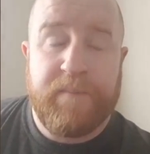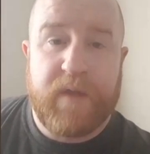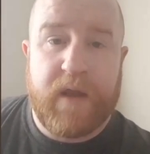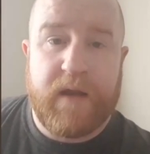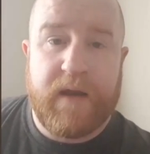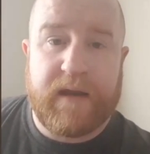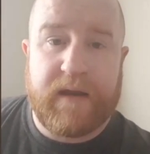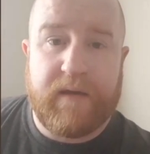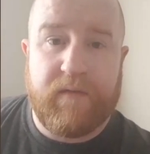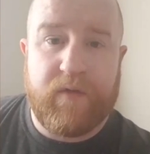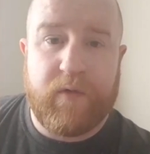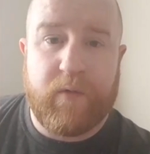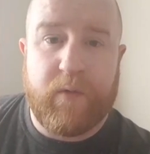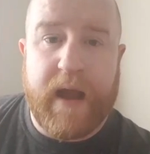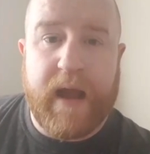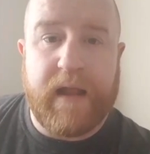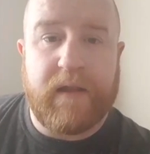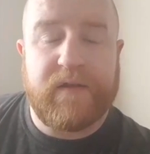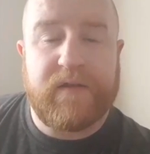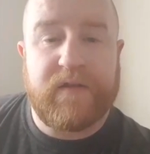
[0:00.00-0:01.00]
and I give the
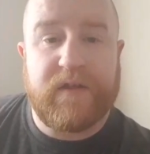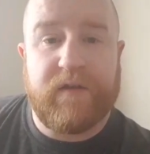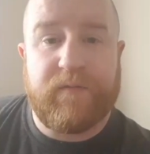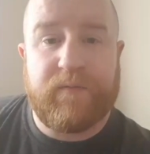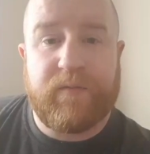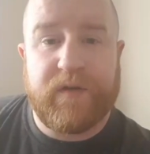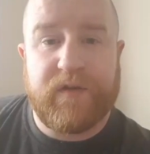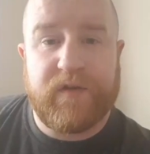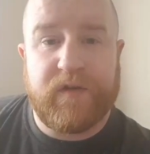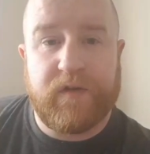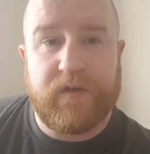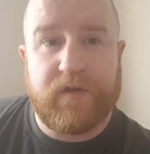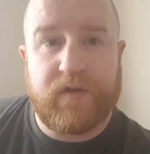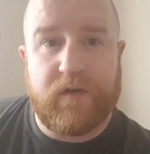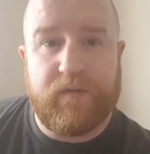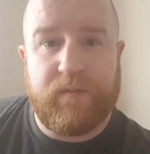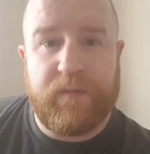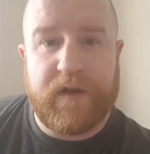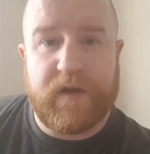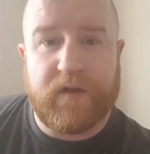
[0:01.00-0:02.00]
reality of prison and
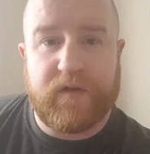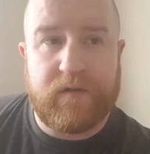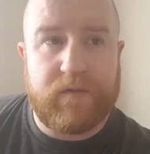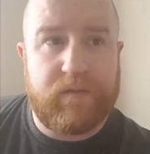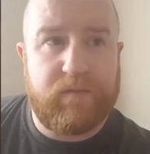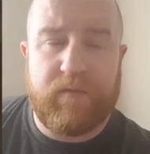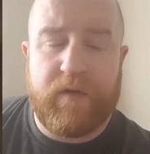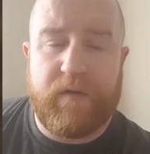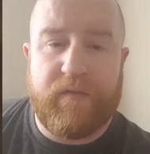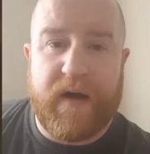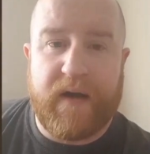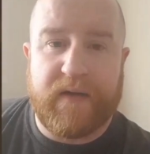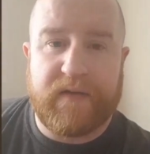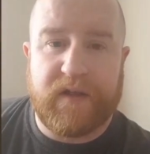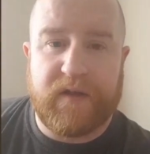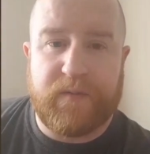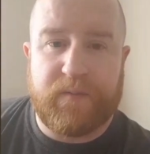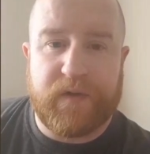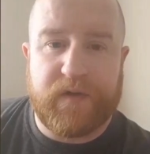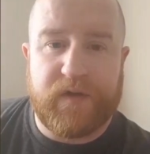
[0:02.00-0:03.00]
stuff, because the
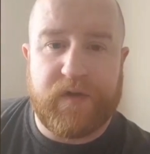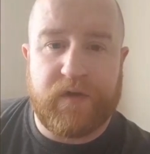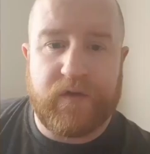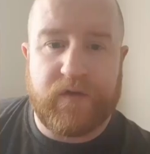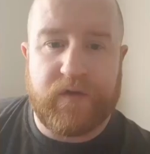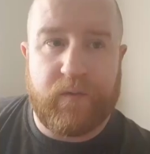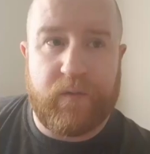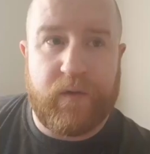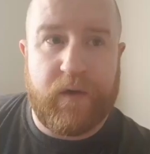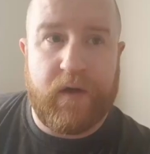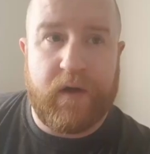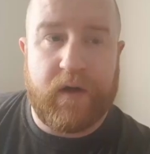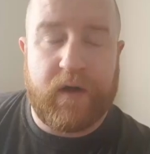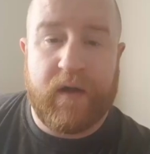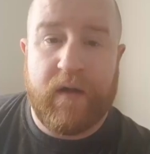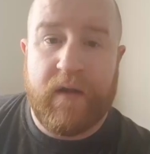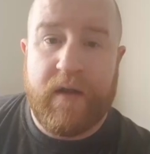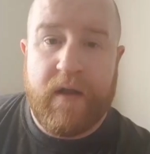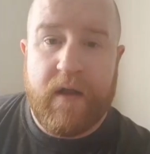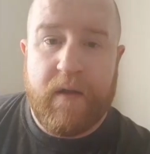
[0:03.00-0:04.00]
fact is, prison doesn't work.